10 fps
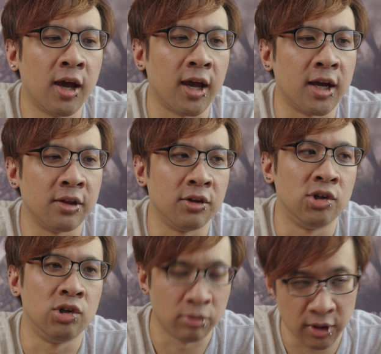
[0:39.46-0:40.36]
and the
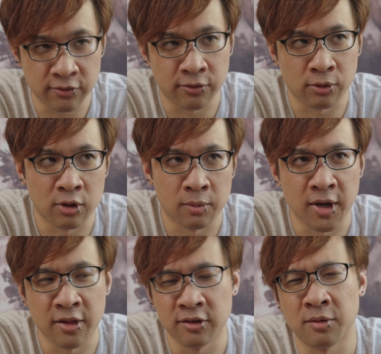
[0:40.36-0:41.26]
drink form,
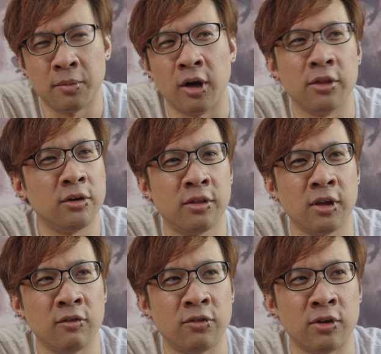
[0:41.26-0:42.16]
and then some other
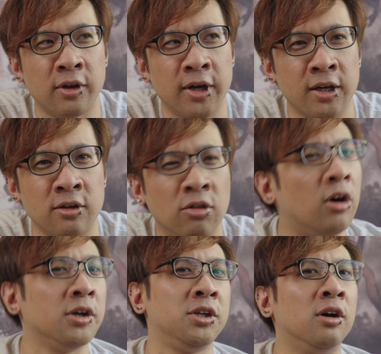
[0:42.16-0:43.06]
thing for like
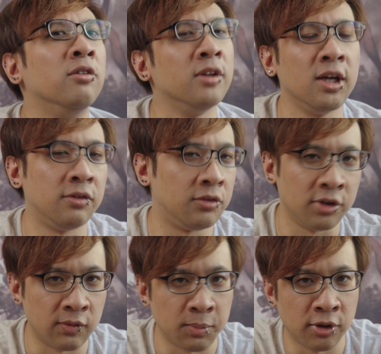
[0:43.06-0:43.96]
long shelf life if you're
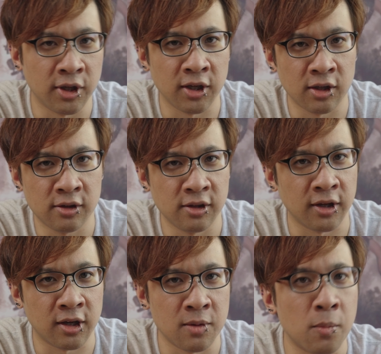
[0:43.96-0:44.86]
going to be putting it in
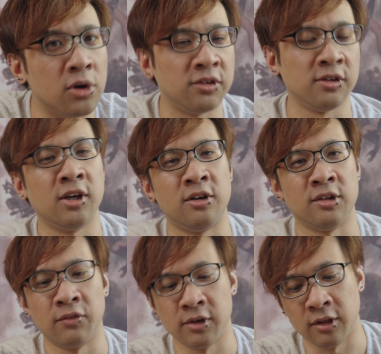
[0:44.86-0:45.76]
like an emergency kit or
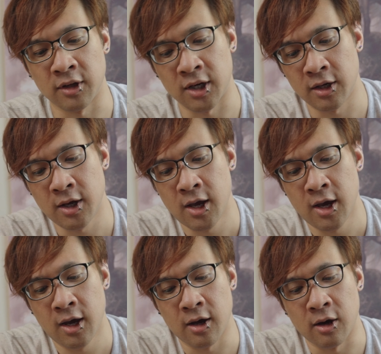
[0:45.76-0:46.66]
something like that.
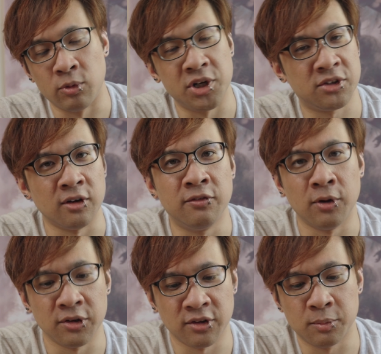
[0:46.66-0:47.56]
We're just going to
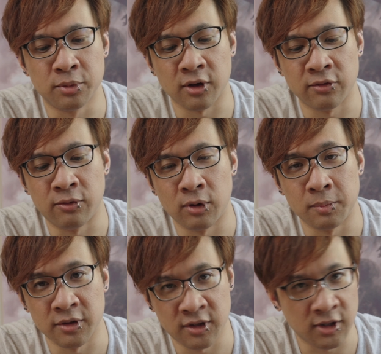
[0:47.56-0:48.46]
focus on the block
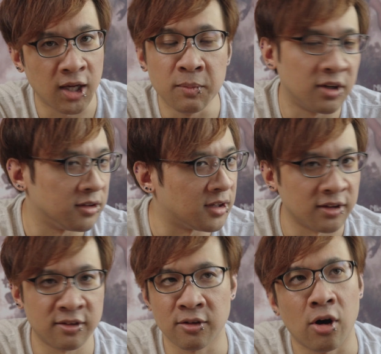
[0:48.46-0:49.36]
form today because
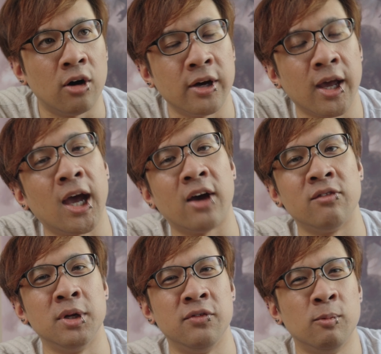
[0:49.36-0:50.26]
that's all I
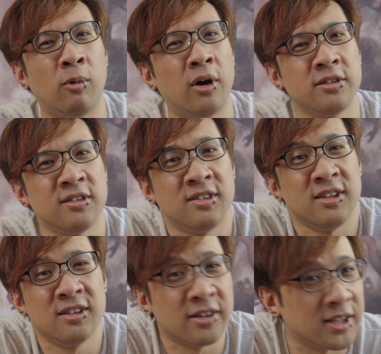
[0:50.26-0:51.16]
have. But if you want to
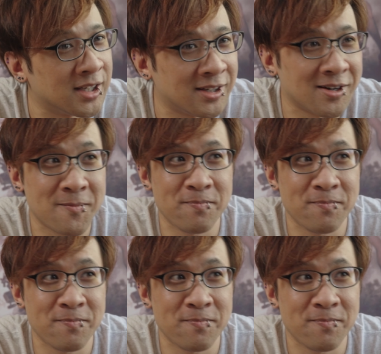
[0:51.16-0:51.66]
see like